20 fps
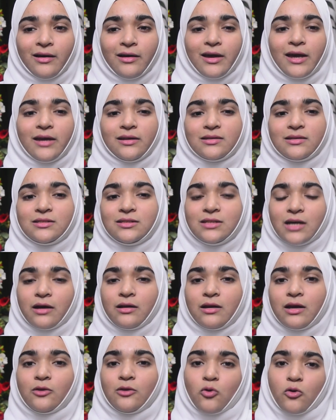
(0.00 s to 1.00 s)
It is
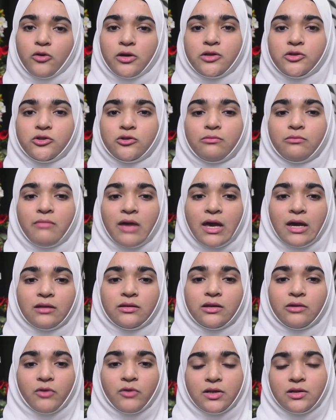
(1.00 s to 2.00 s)
done in order to make
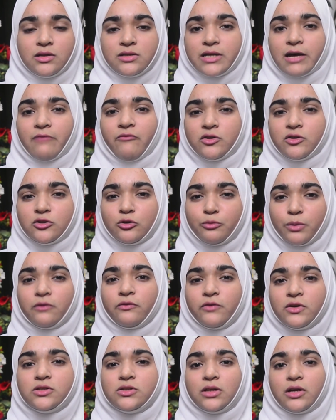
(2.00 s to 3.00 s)
the readers have a
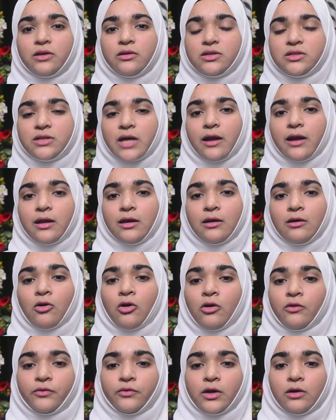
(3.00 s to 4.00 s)
superficial understanding
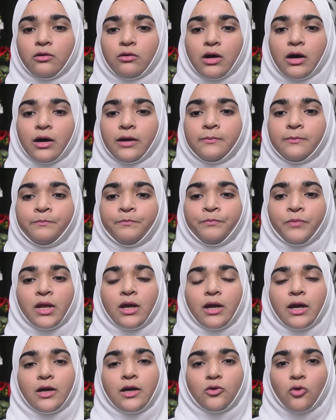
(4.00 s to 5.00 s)
of the Qur'an.
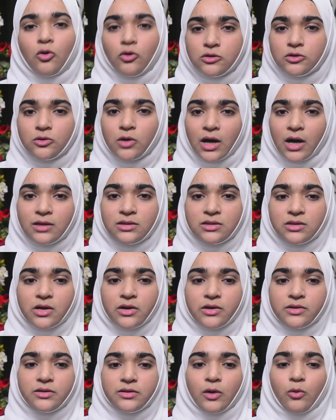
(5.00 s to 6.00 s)
It also
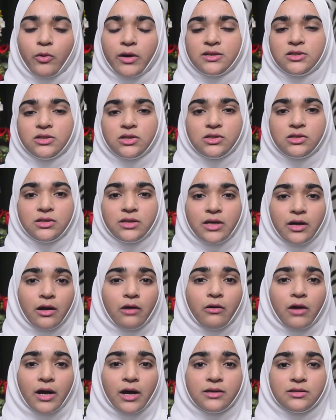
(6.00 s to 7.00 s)
answers the questions that
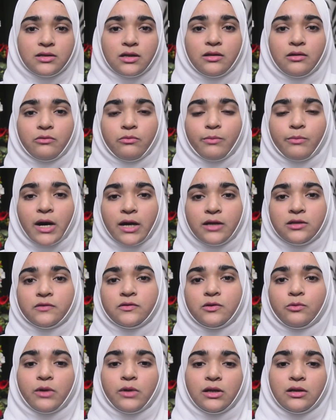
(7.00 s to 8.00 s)
arise in the minds of
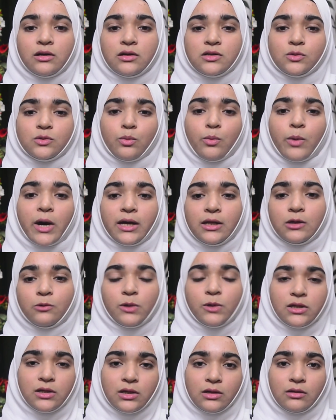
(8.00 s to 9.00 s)
the readers while
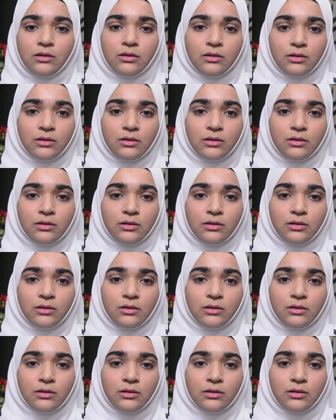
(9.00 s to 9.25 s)
reading